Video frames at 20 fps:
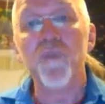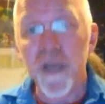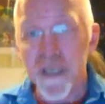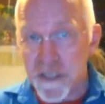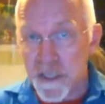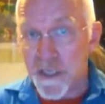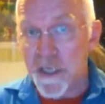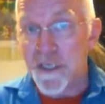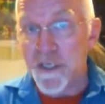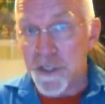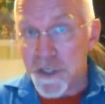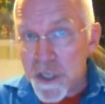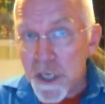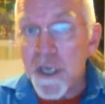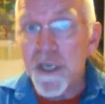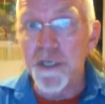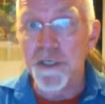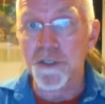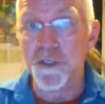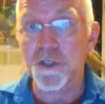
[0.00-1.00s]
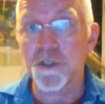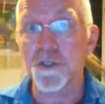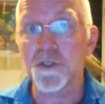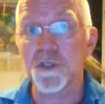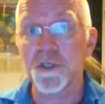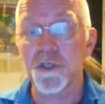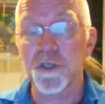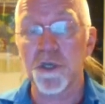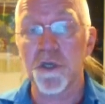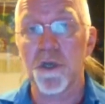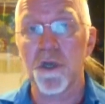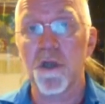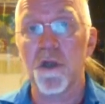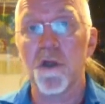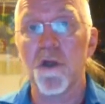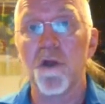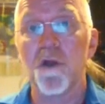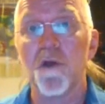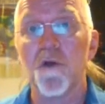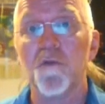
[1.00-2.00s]
radically change
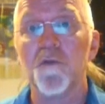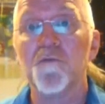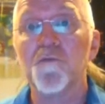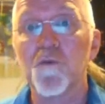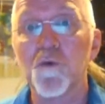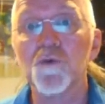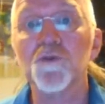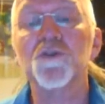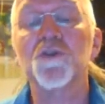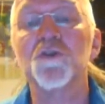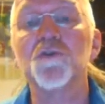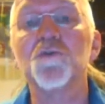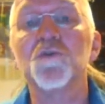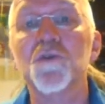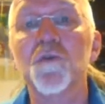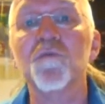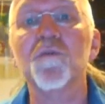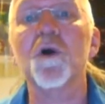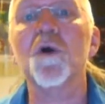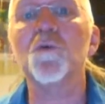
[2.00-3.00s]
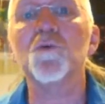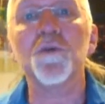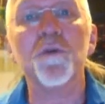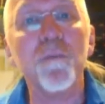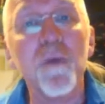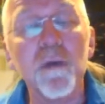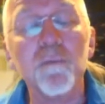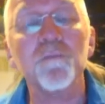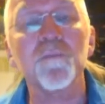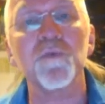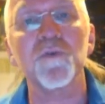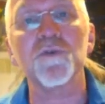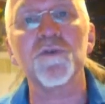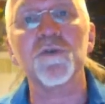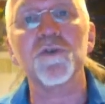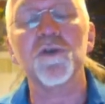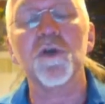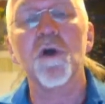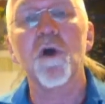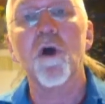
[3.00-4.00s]
the fortunes of the older
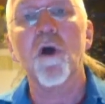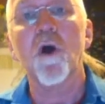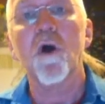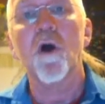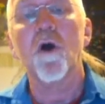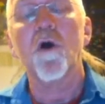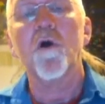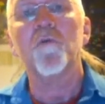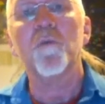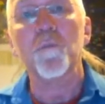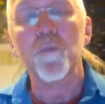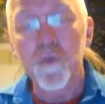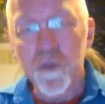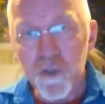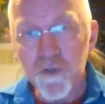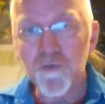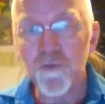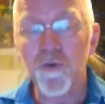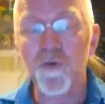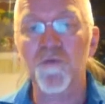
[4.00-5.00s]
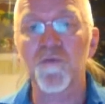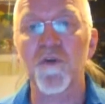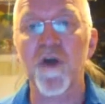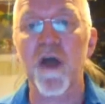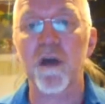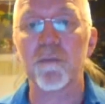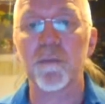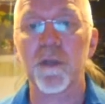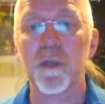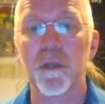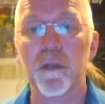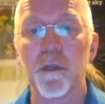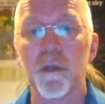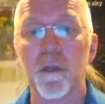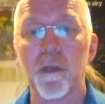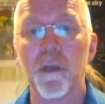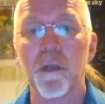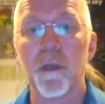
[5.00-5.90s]
members of the British royal family.